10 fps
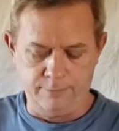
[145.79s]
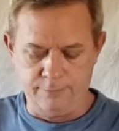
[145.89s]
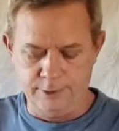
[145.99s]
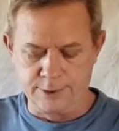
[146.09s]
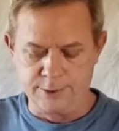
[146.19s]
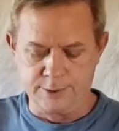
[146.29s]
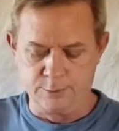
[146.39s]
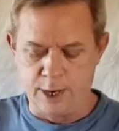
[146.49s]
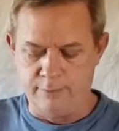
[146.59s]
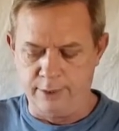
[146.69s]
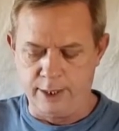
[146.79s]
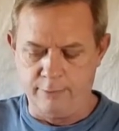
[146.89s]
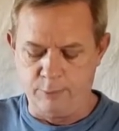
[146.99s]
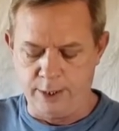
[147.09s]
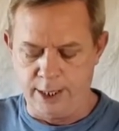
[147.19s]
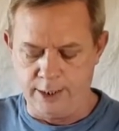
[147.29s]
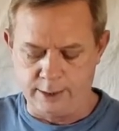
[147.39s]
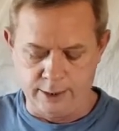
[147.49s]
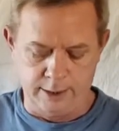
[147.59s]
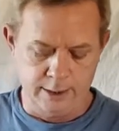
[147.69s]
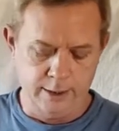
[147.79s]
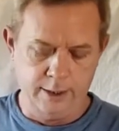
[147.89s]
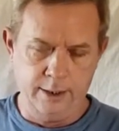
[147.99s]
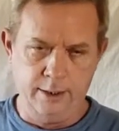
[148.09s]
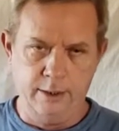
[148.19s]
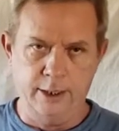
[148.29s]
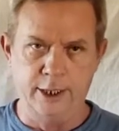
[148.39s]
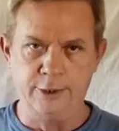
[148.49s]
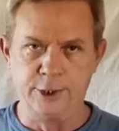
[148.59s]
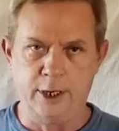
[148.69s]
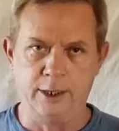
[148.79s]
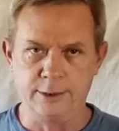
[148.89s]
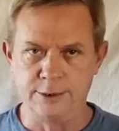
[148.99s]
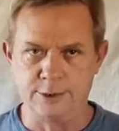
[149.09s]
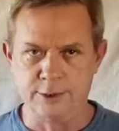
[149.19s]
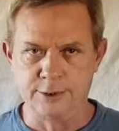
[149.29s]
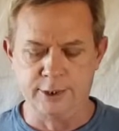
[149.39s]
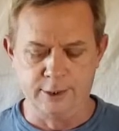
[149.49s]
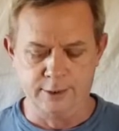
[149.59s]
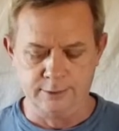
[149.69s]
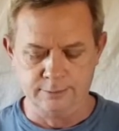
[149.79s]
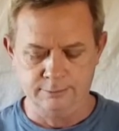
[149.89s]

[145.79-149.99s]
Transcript: This is the riving knife without a cut. Hedgehog is just there to